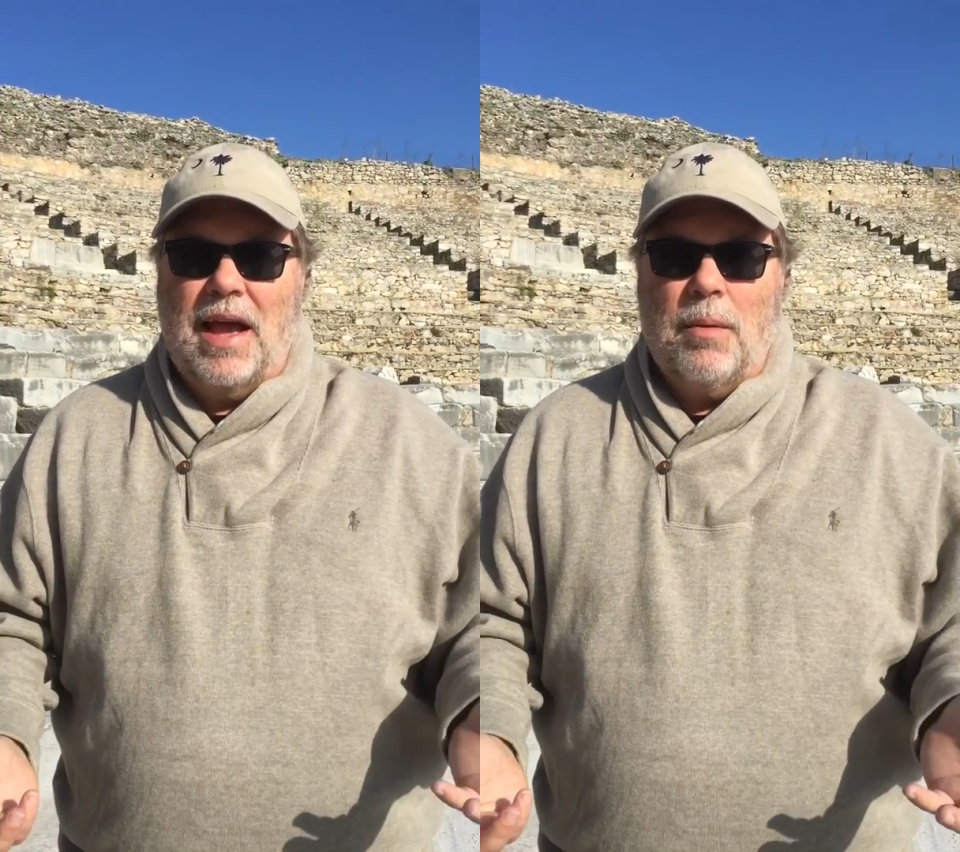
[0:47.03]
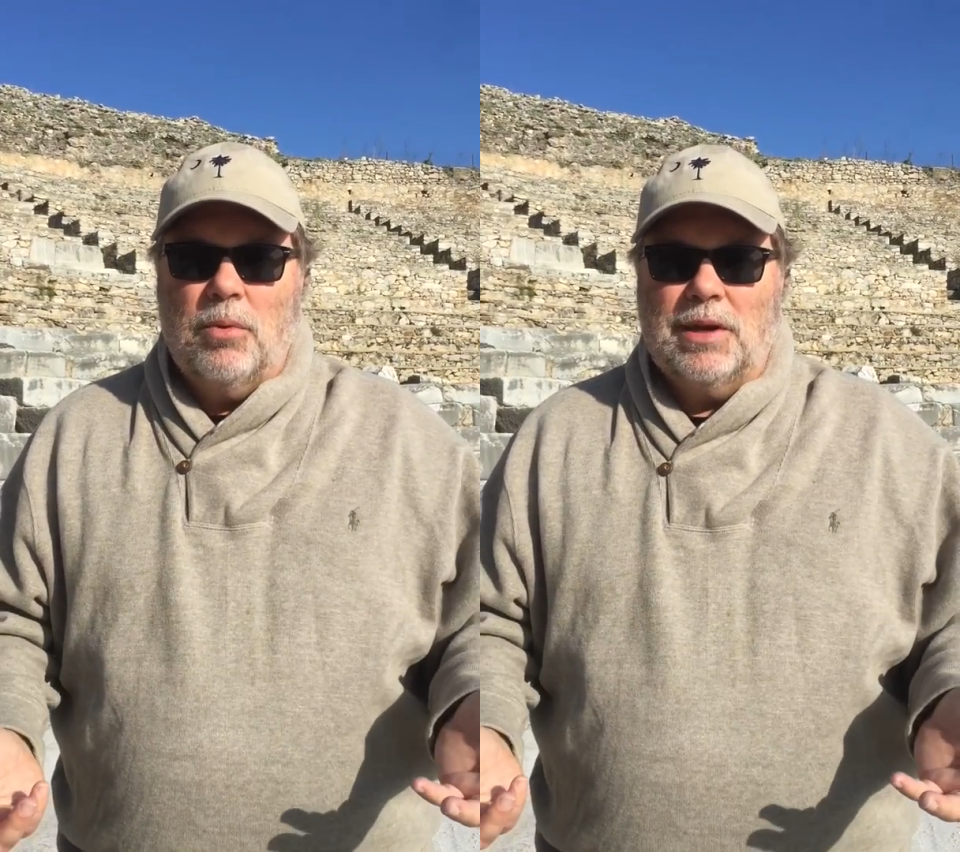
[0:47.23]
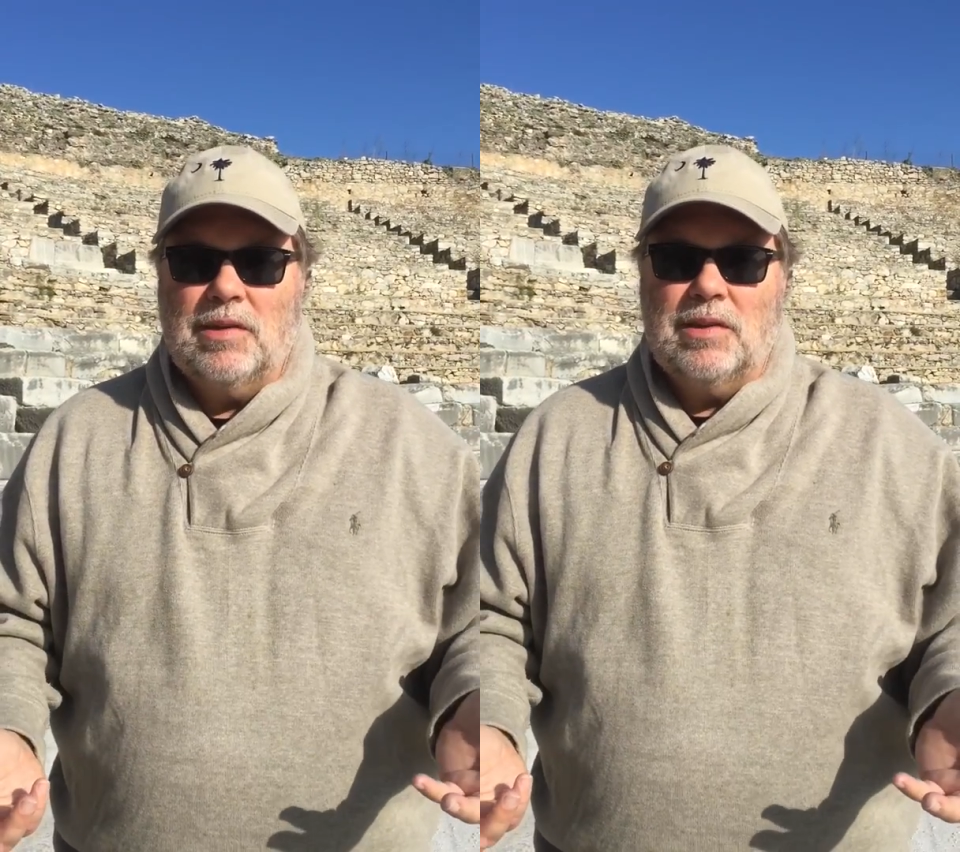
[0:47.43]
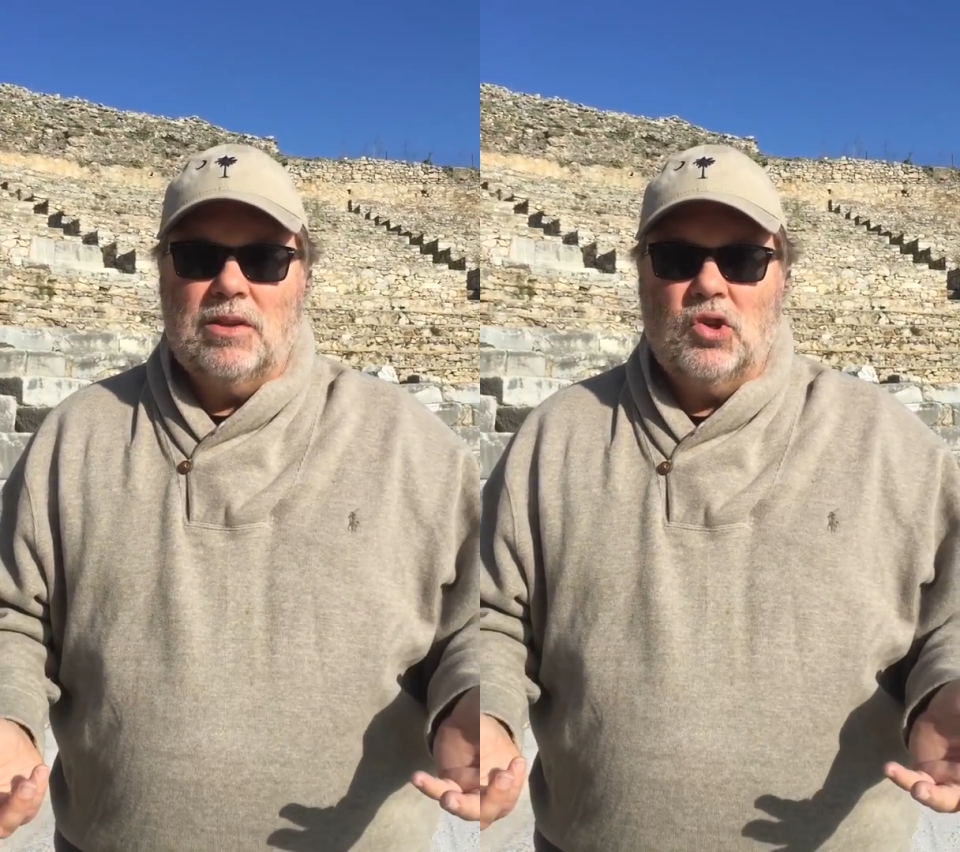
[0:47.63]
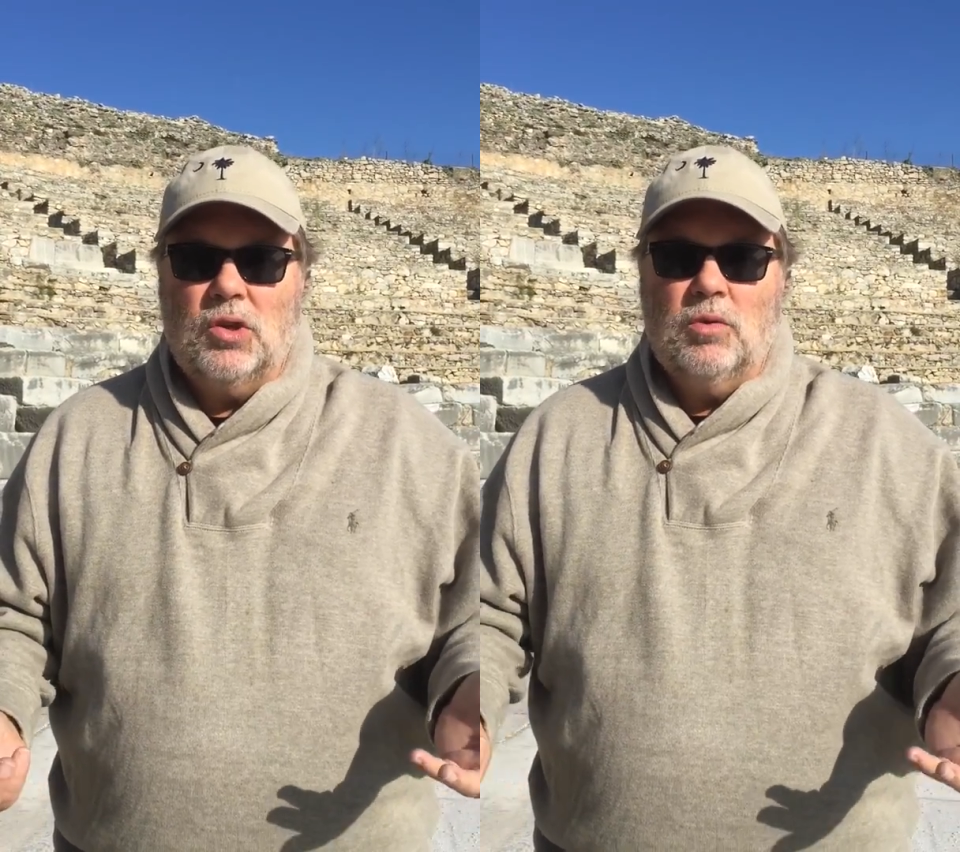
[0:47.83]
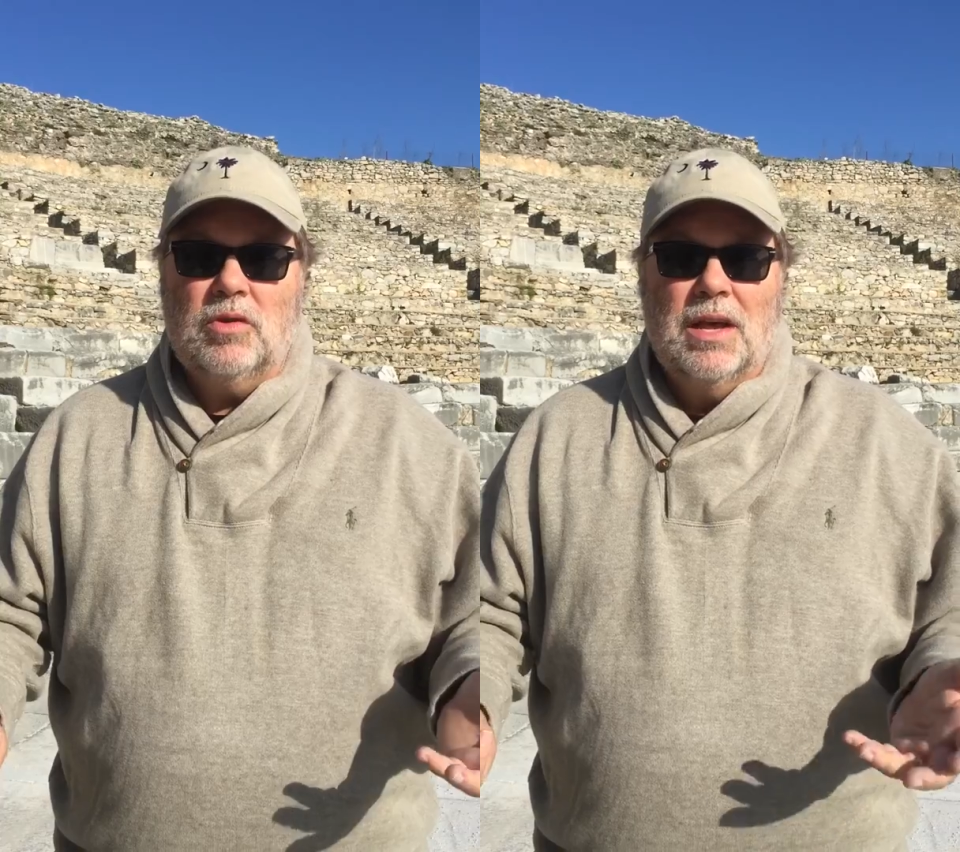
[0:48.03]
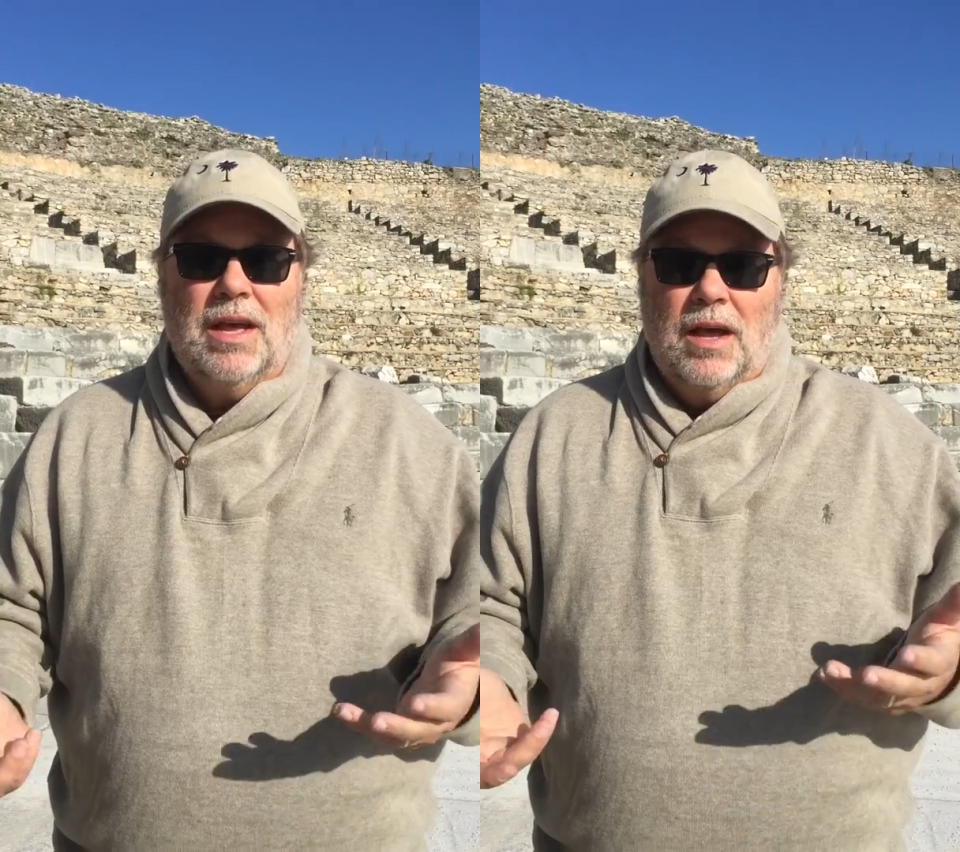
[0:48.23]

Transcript: fabrics, and she was